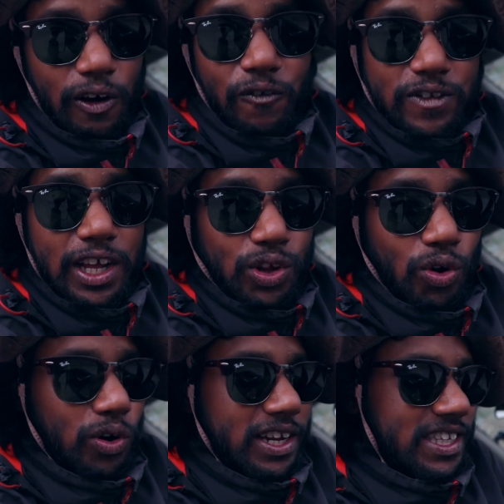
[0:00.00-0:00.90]
of the
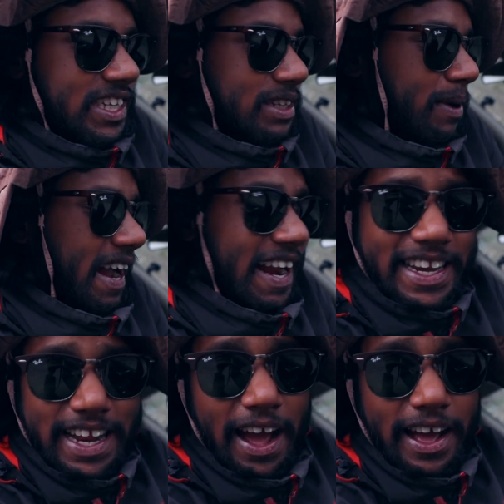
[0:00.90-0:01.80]
road it's just my
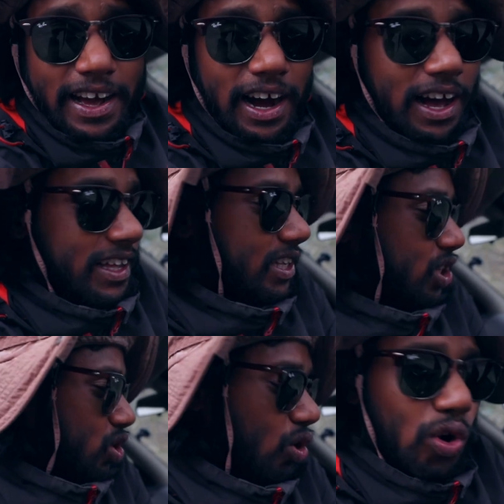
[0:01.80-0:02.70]
entire car is
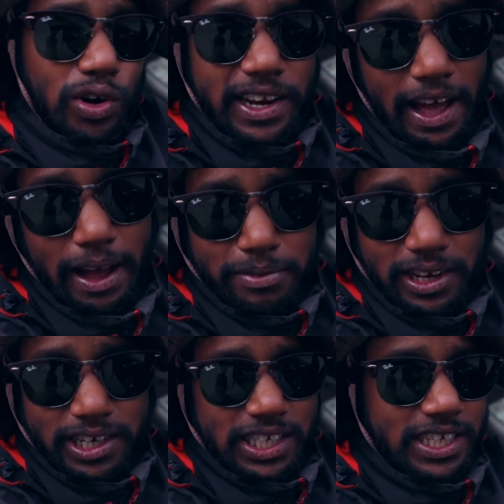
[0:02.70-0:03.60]
so damn
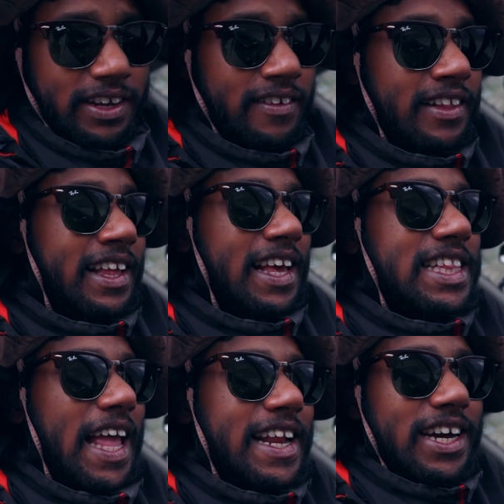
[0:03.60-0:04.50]
dusty
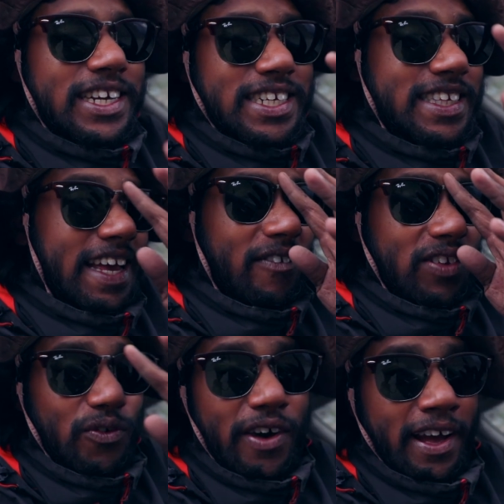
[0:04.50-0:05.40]
it's like dust is
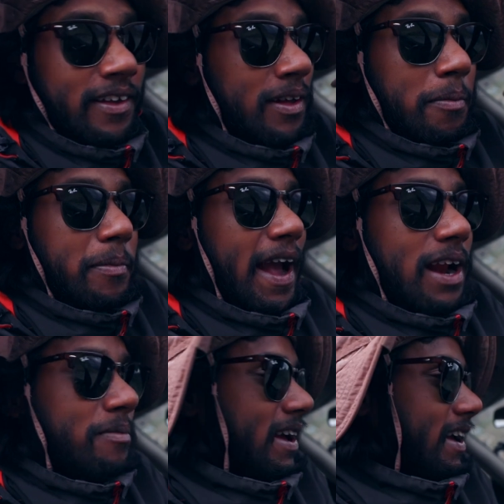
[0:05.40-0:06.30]
everywhere
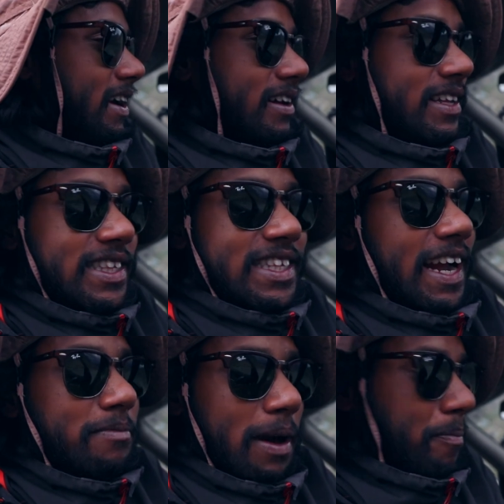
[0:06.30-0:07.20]
behind my ear inside my